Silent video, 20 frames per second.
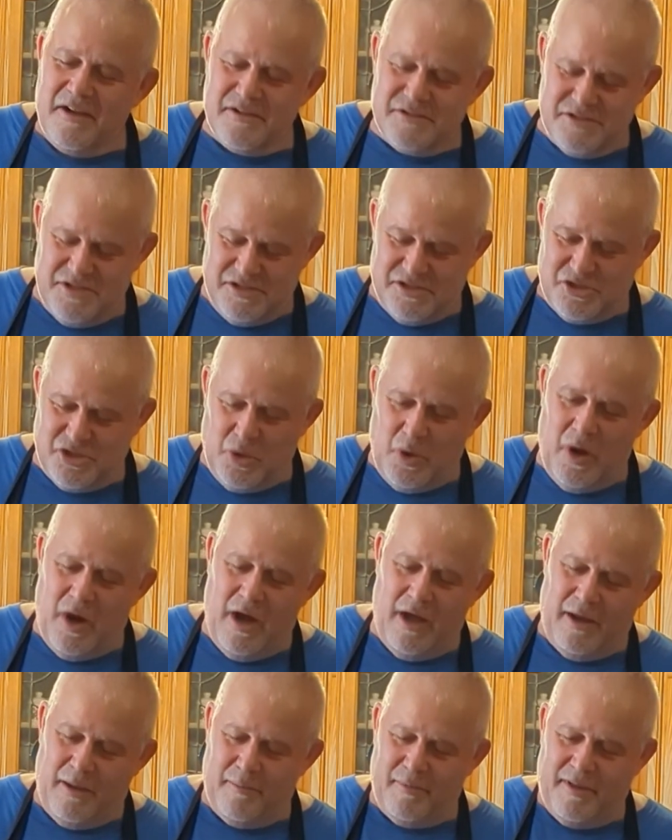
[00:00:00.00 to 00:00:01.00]
Just so
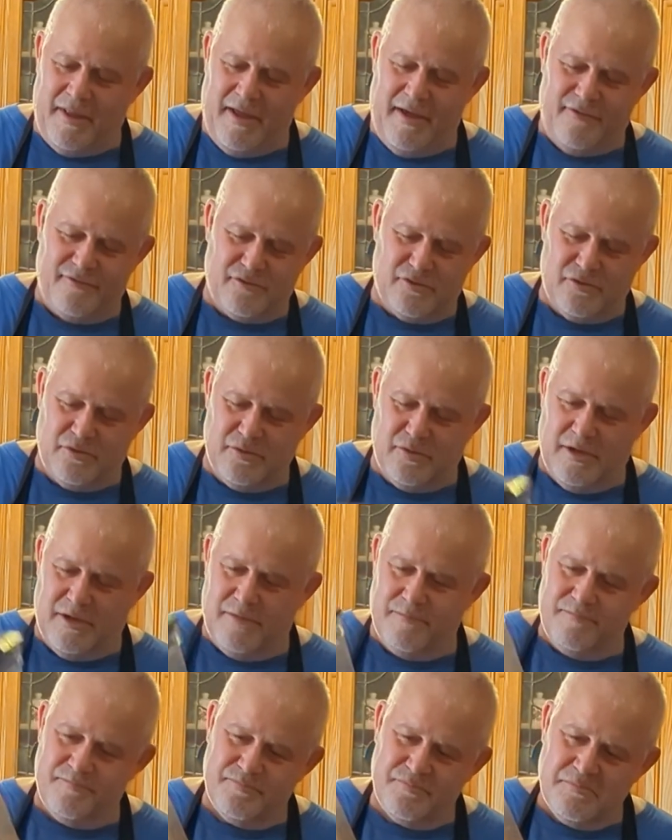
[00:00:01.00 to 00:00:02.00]
hot. I'm going to have
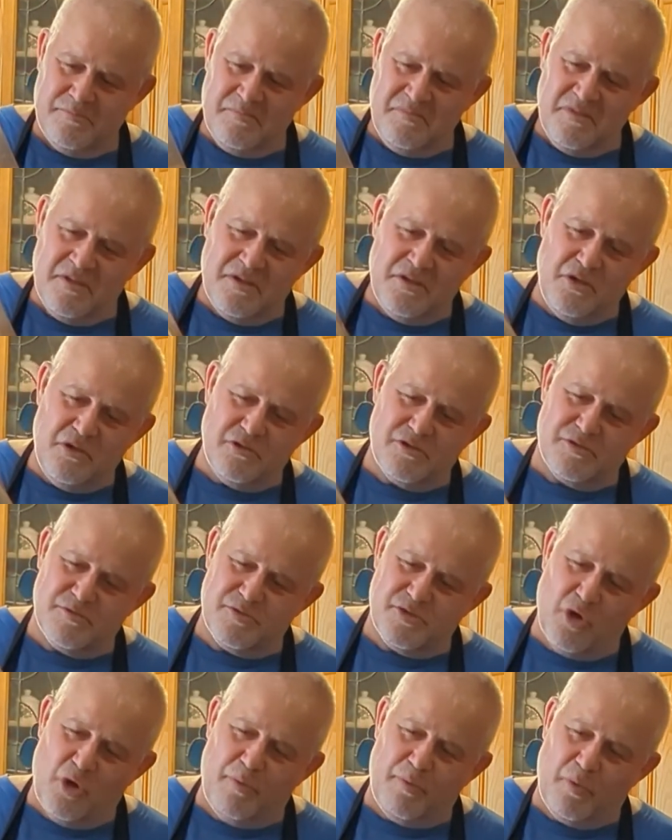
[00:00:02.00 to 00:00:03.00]
to use some
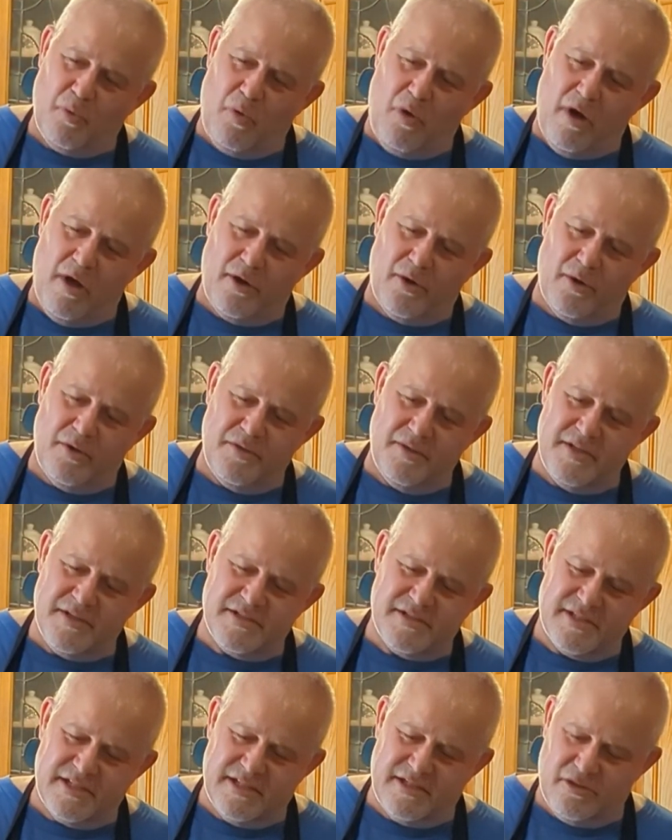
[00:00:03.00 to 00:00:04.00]
soap and water on
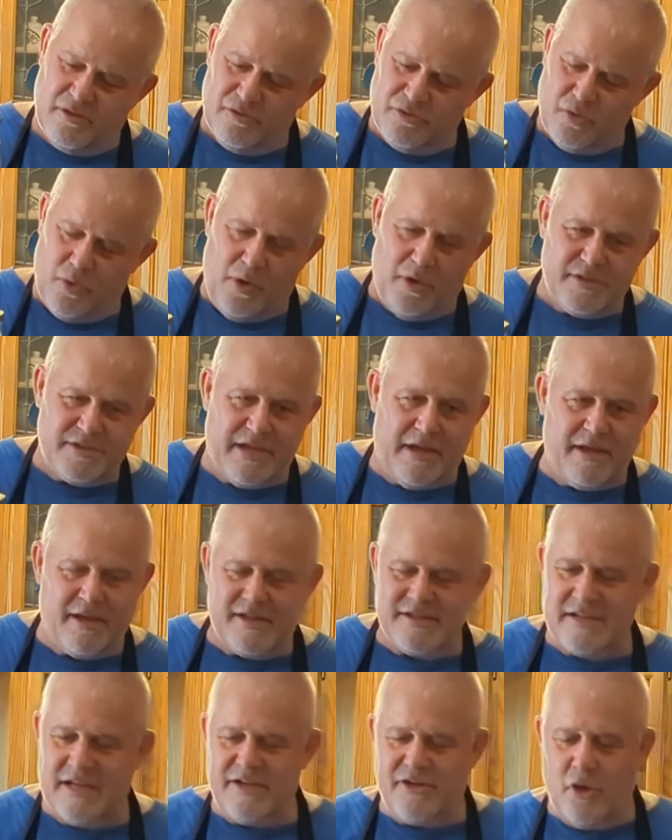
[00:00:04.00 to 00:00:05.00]
this to get those oils out
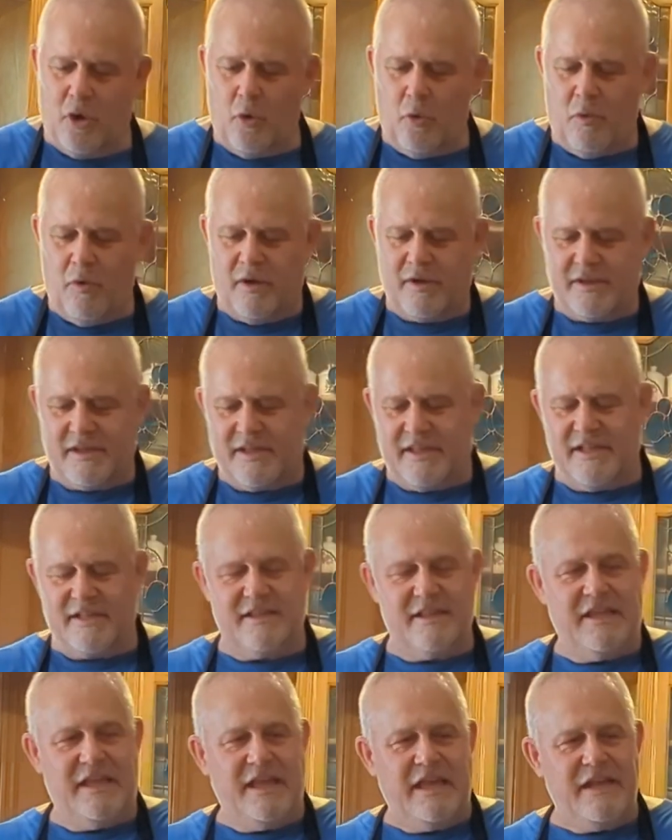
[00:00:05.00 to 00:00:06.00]
because I don't want to get
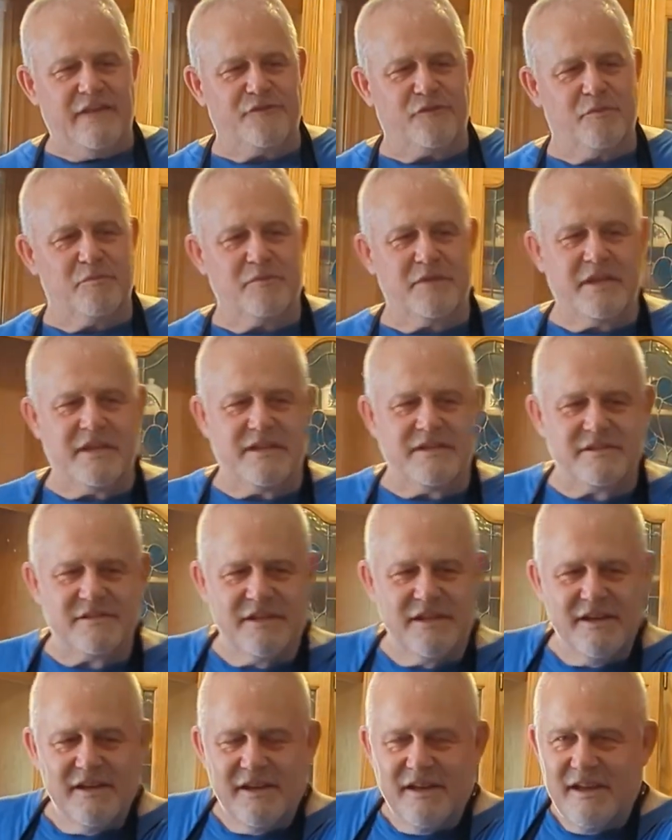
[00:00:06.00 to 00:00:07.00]
the heat from these
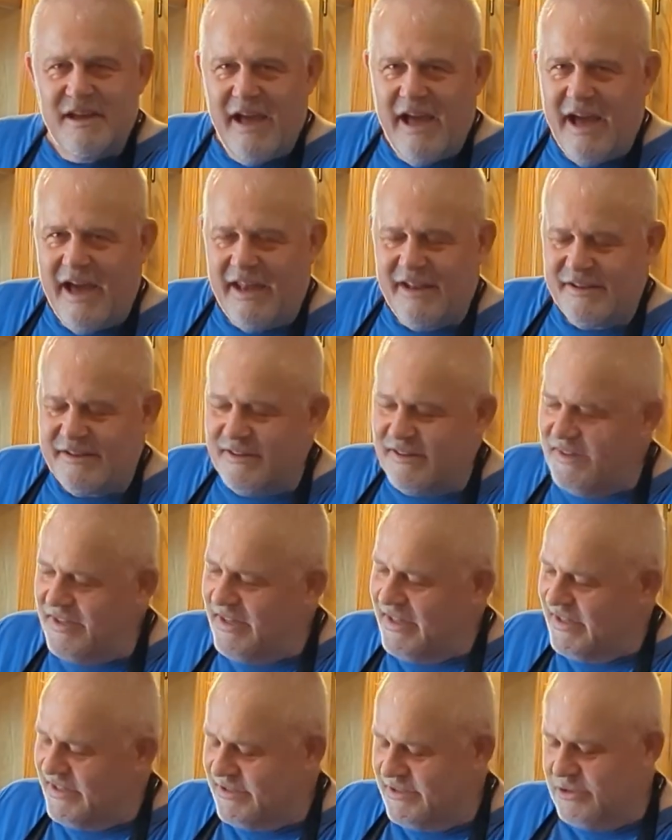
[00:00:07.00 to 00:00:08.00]
added to
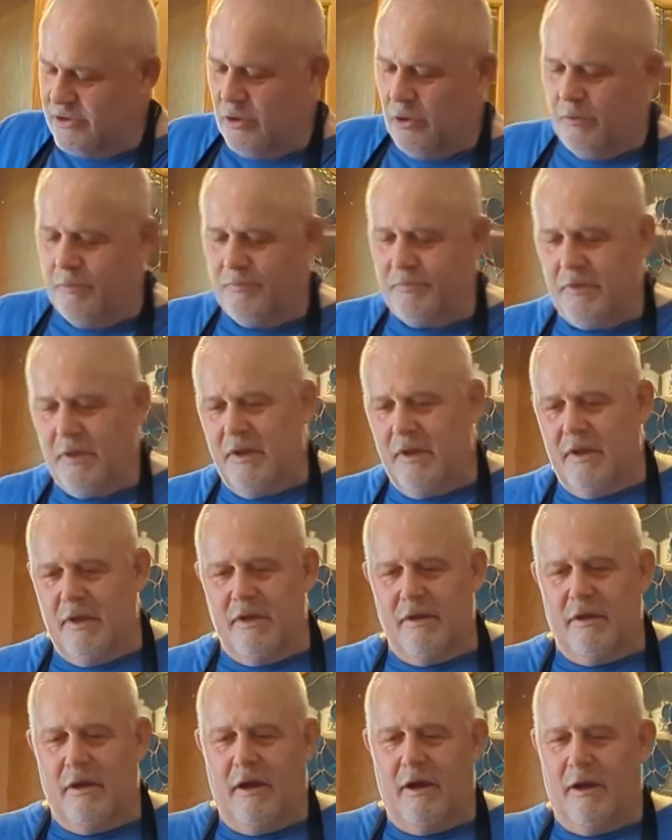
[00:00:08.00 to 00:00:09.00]
this. So
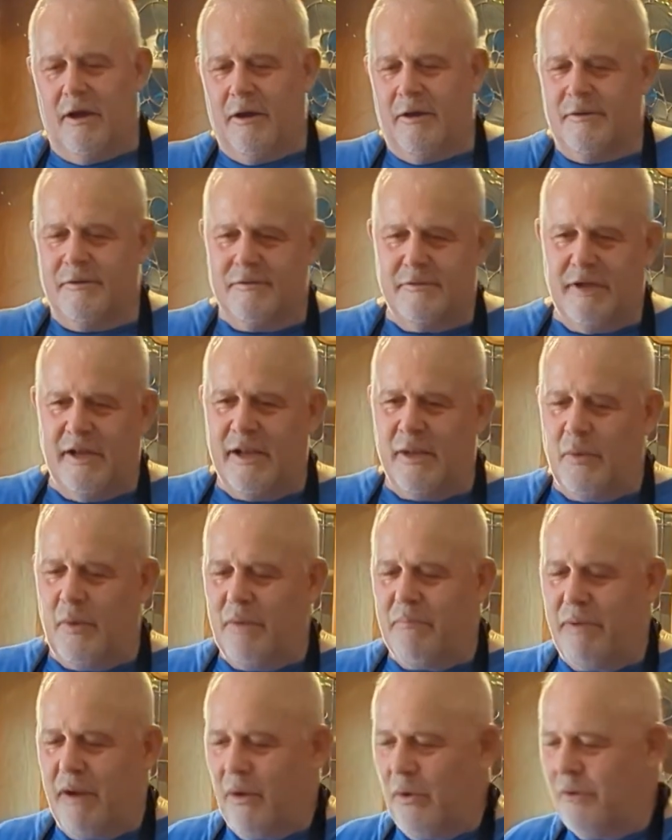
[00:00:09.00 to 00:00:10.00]

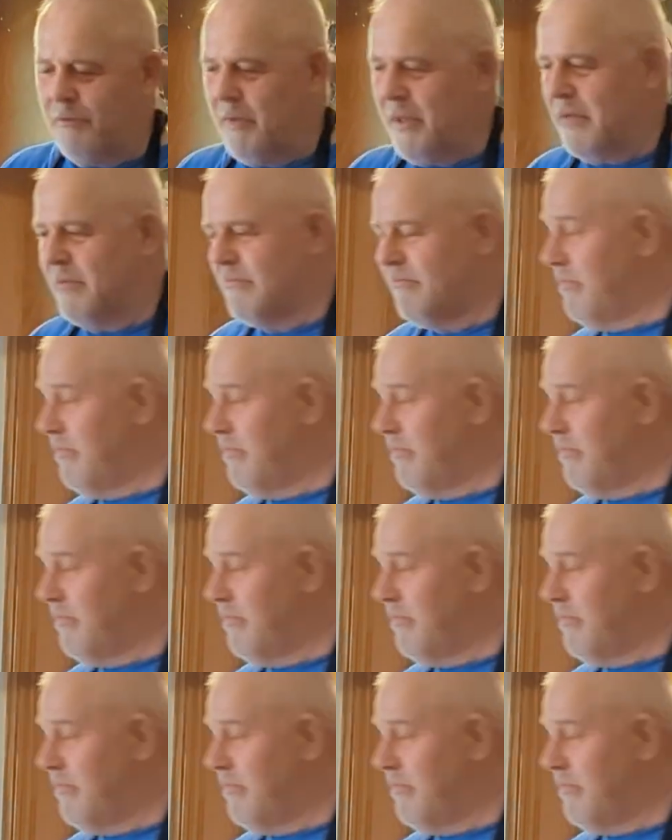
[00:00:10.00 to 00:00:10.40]
anyway, bear with me.